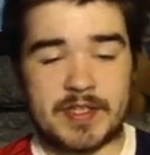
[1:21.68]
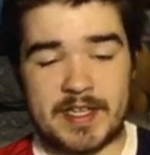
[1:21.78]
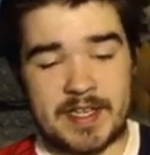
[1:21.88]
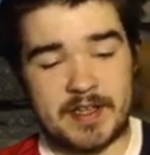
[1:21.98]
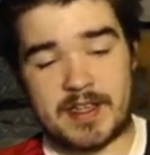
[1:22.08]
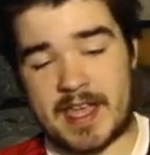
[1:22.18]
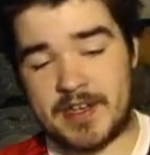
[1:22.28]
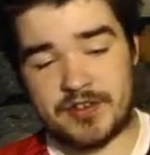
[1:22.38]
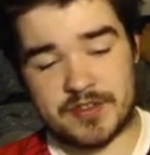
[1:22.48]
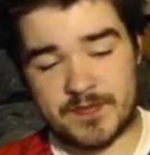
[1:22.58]
like Kane
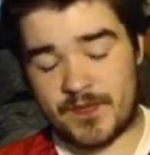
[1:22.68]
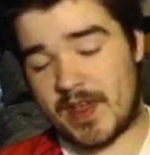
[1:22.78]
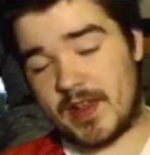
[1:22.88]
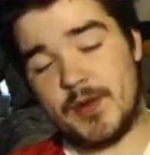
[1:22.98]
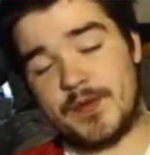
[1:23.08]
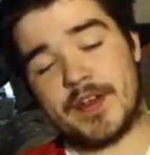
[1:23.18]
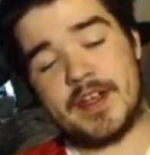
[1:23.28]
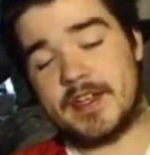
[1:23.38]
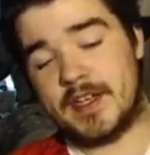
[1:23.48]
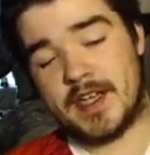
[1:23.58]
just fell over
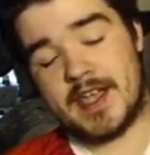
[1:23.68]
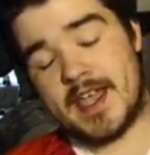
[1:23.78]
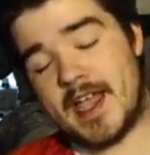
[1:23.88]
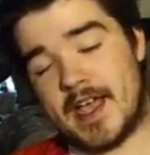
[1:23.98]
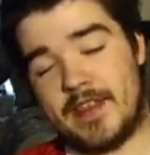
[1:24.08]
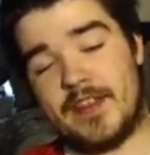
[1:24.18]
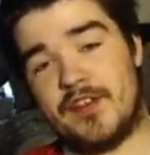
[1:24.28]
and then the